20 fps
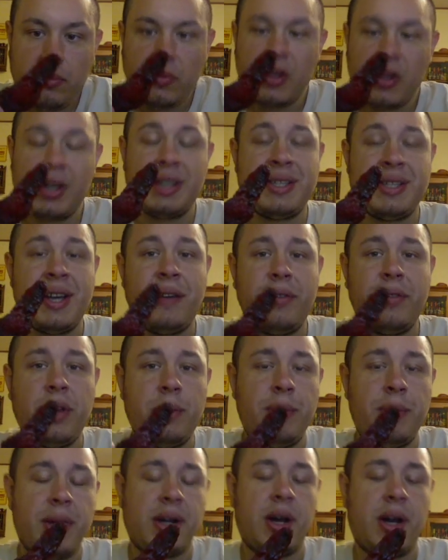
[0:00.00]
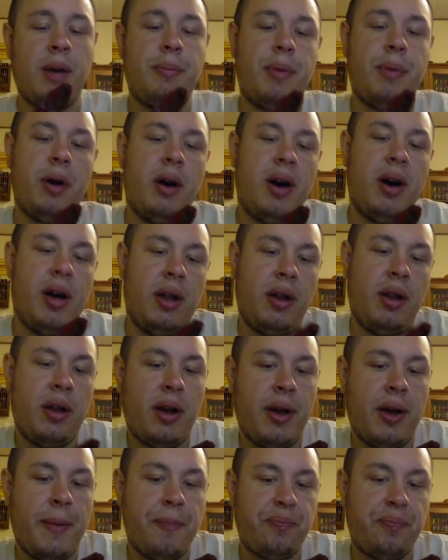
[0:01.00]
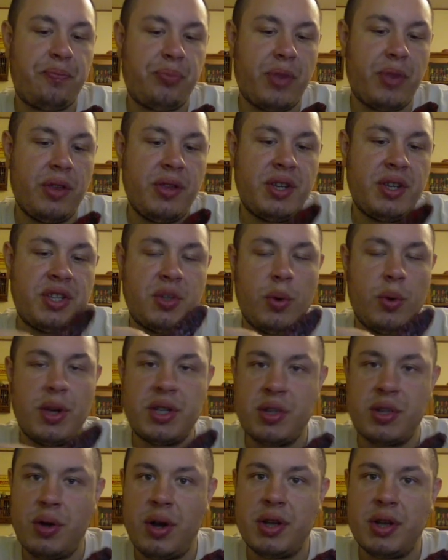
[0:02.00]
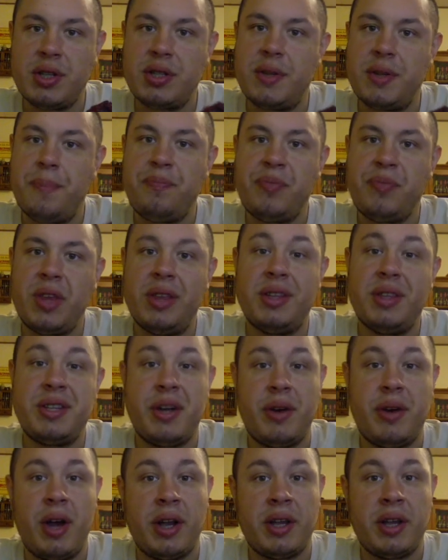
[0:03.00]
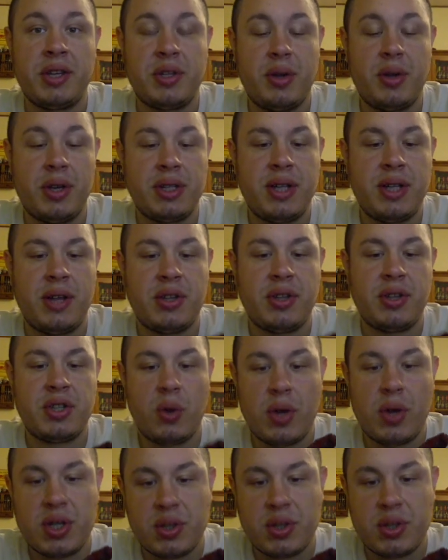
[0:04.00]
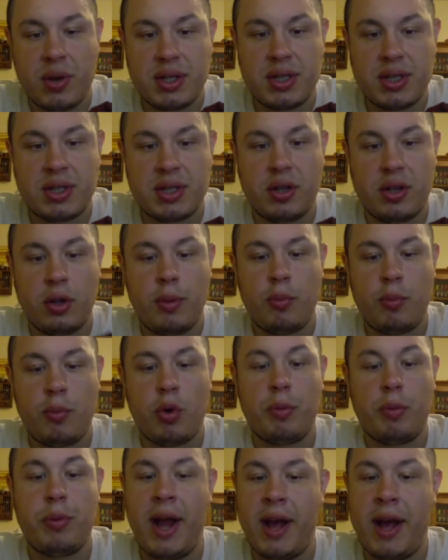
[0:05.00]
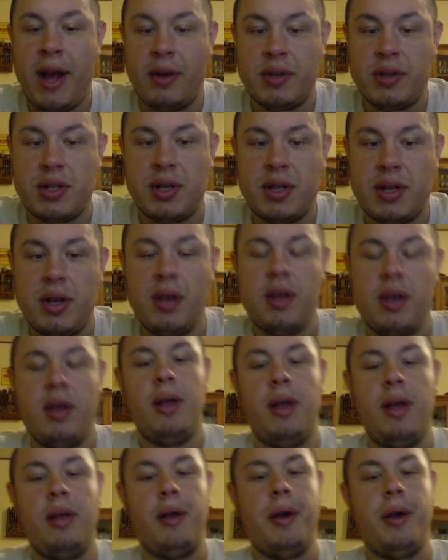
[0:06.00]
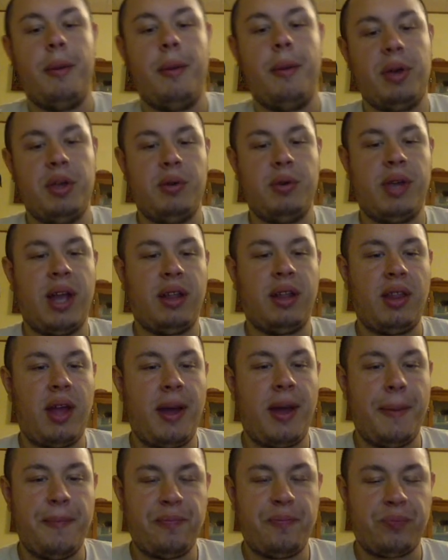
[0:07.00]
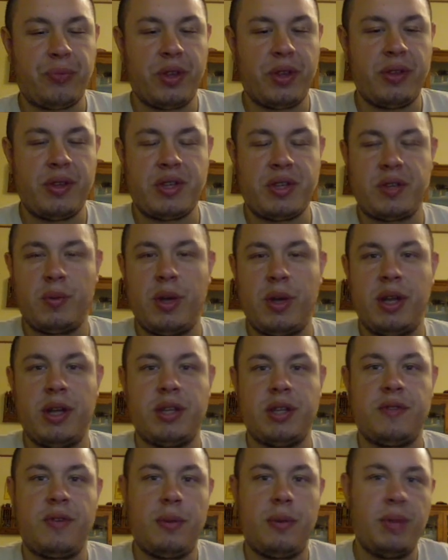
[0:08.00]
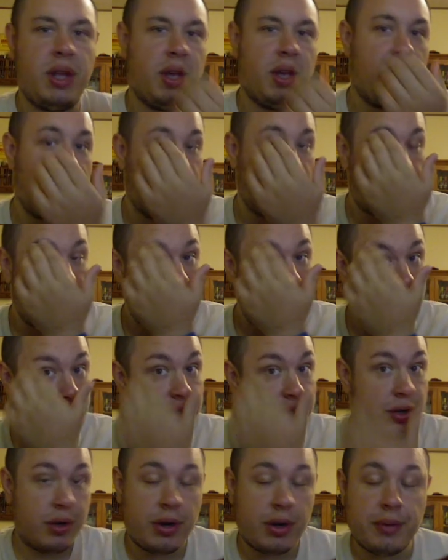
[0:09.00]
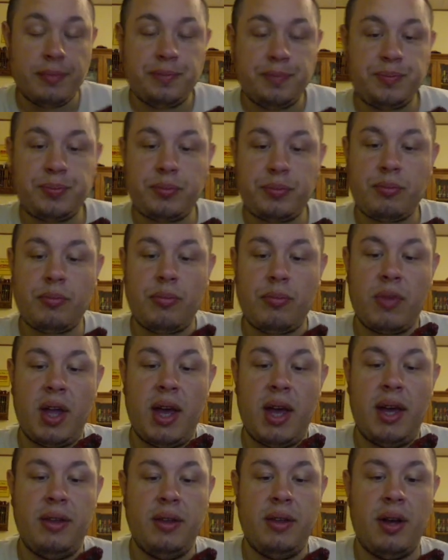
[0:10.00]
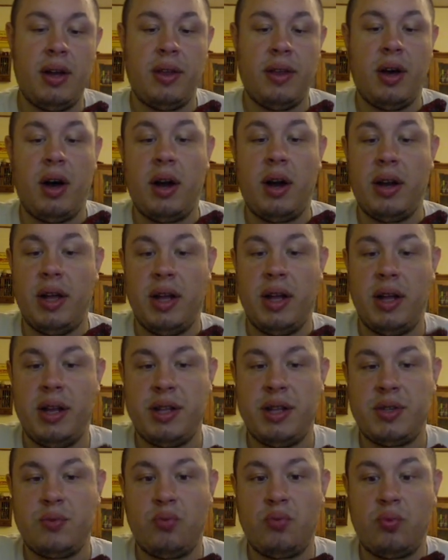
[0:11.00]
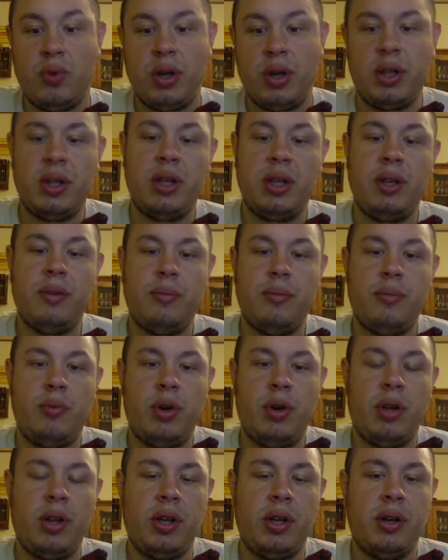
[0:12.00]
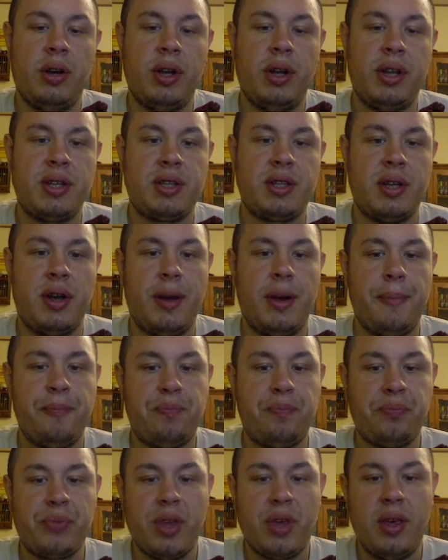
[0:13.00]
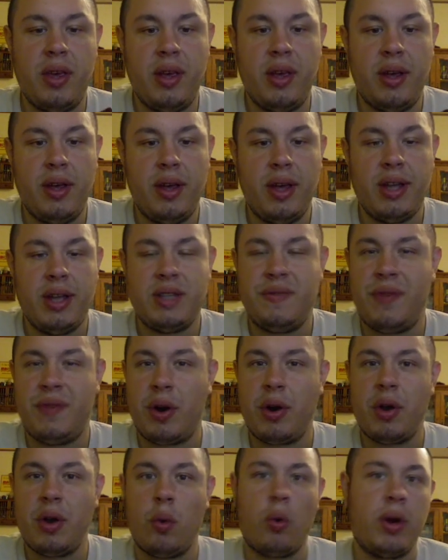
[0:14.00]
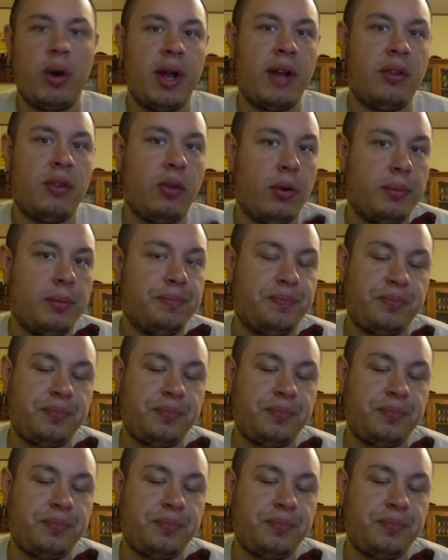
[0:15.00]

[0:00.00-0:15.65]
you definitely pick up on uh, the soy sauce and the teriyaki sauce. Now the soy sauce is a little bit more pronounced, but you get that the sweetness from the uh, the brown sugar and uh, the honey, and it's really really good. It's um, it's very oriental.